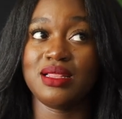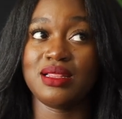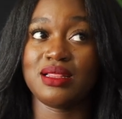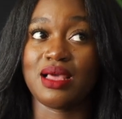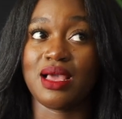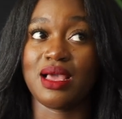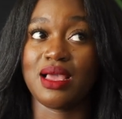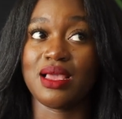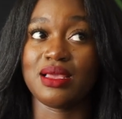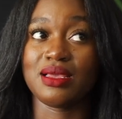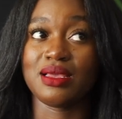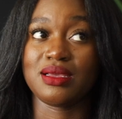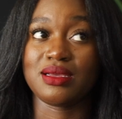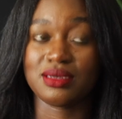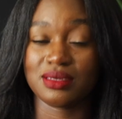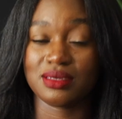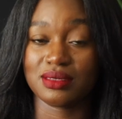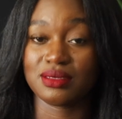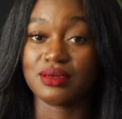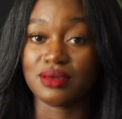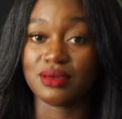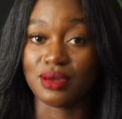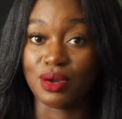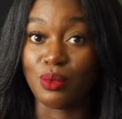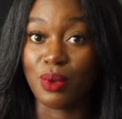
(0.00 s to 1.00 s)
like
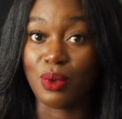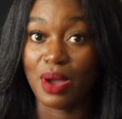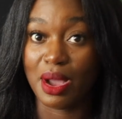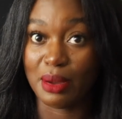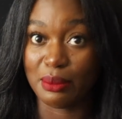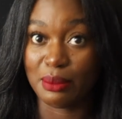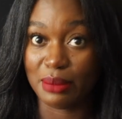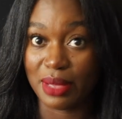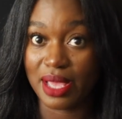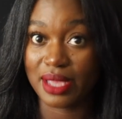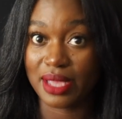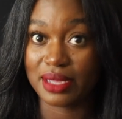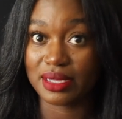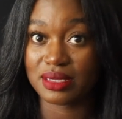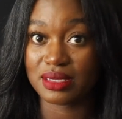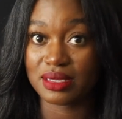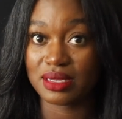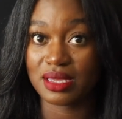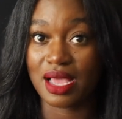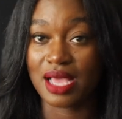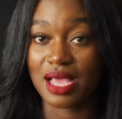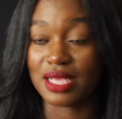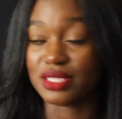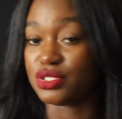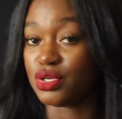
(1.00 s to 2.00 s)
a while back.
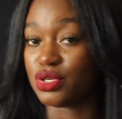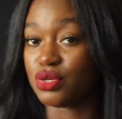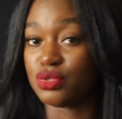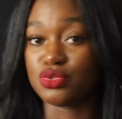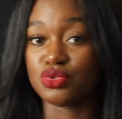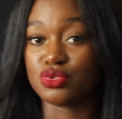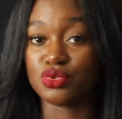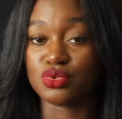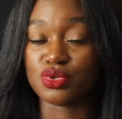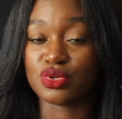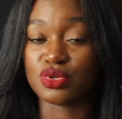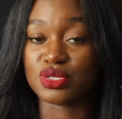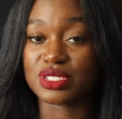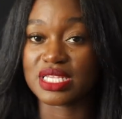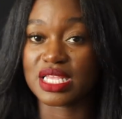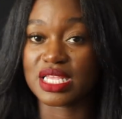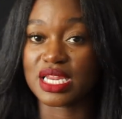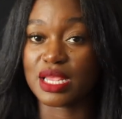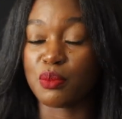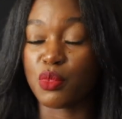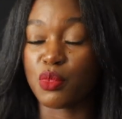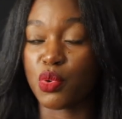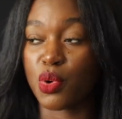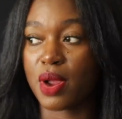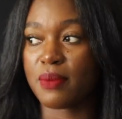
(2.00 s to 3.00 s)
I don't do those
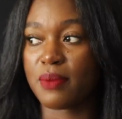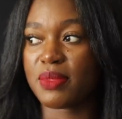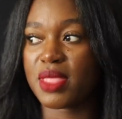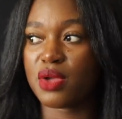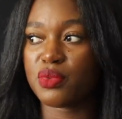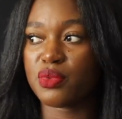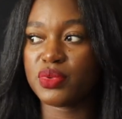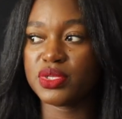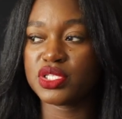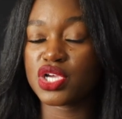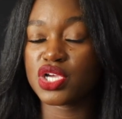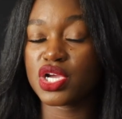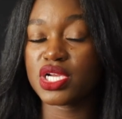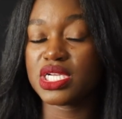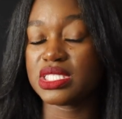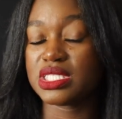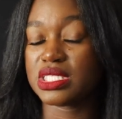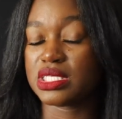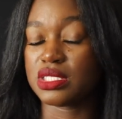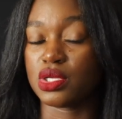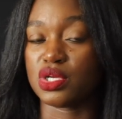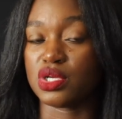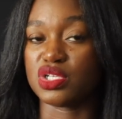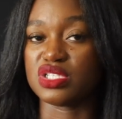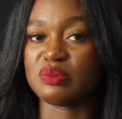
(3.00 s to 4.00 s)
anymore. I'm not returning
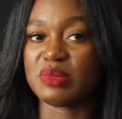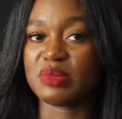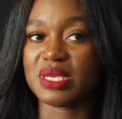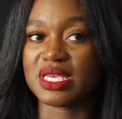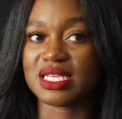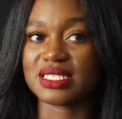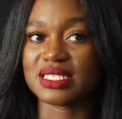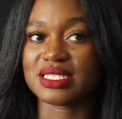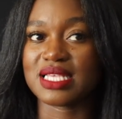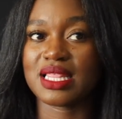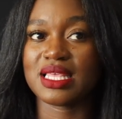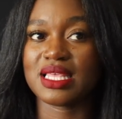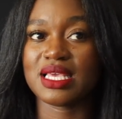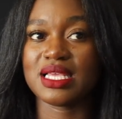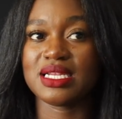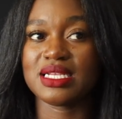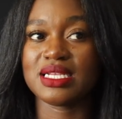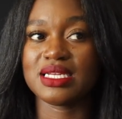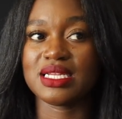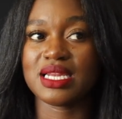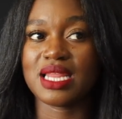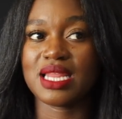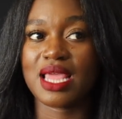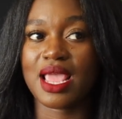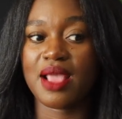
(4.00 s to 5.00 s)
to those because at the end of
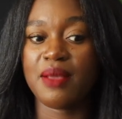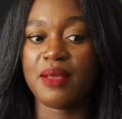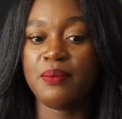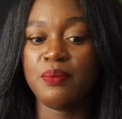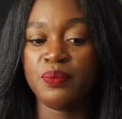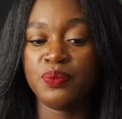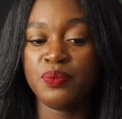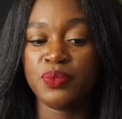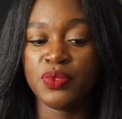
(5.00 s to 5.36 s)
the day,